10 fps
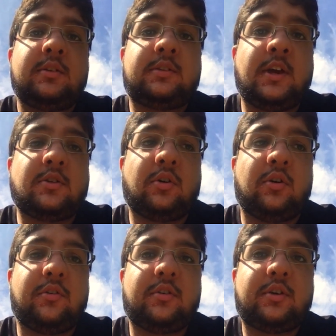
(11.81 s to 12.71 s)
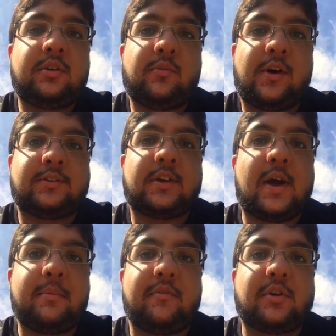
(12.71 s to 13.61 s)
take on West
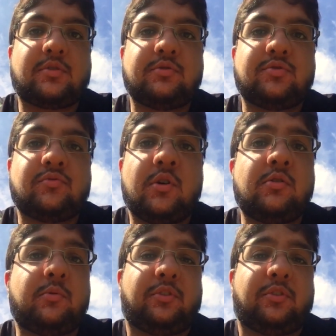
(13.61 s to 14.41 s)
Ham at Vicarage Road.